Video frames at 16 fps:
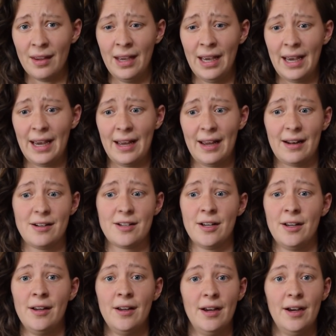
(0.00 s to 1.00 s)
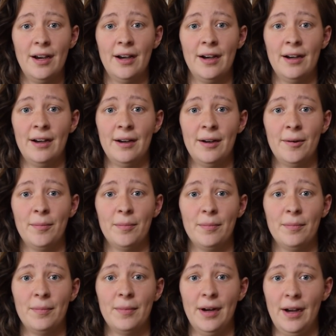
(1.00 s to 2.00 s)
and
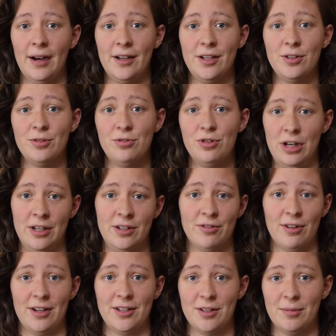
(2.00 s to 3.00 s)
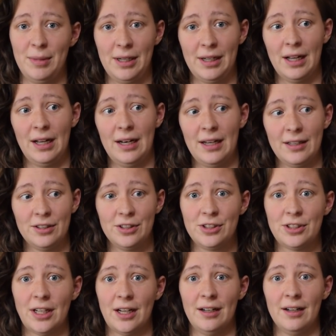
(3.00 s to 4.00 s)
I usually try to make a
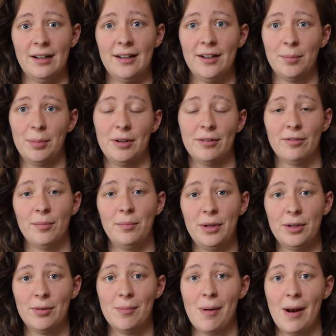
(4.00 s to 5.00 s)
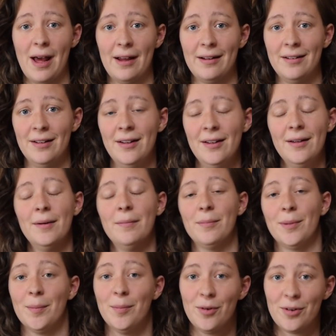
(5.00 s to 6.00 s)
list and a little bit of a meal plan,
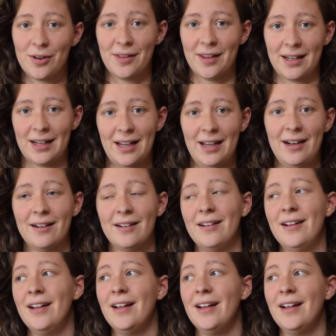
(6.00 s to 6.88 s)
more on that later,